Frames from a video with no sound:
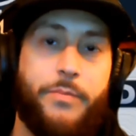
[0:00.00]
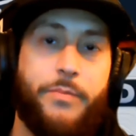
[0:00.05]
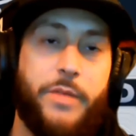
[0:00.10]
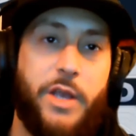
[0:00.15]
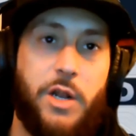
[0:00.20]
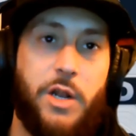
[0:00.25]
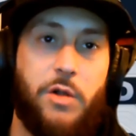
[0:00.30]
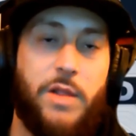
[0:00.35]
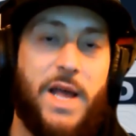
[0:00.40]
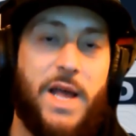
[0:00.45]

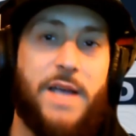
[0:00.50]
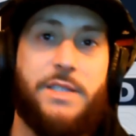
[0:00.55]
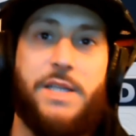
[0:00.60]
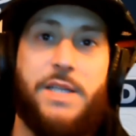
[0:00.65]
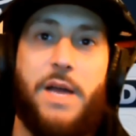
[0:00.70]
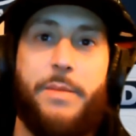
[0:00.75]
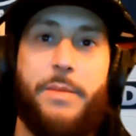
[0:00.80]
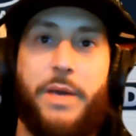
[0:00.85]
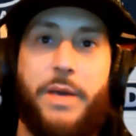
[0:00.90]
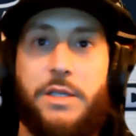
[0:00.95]
last
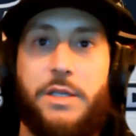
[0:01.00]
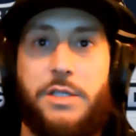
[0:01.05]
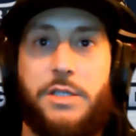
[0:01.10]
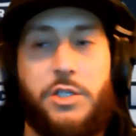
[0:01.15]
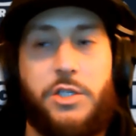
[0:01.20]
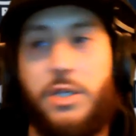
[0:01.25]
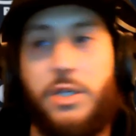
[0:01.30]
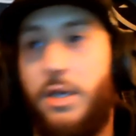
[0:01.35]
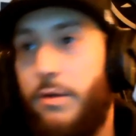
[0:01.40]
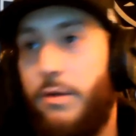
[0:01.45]
time against the
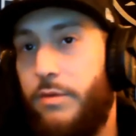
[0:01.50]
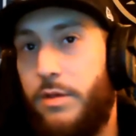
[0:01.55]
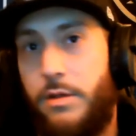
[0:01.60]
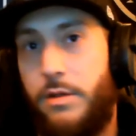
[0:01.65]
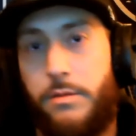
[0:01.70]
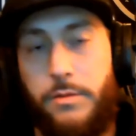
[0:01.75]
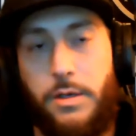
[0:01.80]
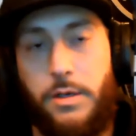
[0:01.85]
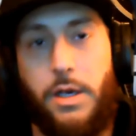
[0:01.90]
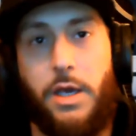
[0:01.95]

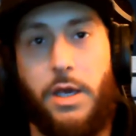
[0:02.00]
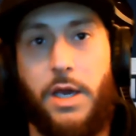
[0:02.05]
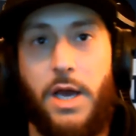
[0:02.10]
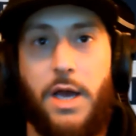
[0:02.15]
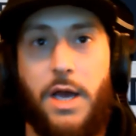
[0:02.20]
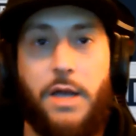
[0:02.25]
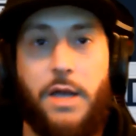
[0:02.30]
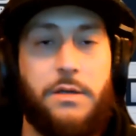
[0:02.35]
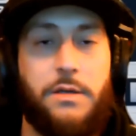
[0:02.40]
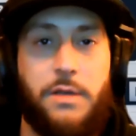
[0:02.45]
Chiefs, he
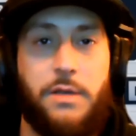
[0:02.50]
got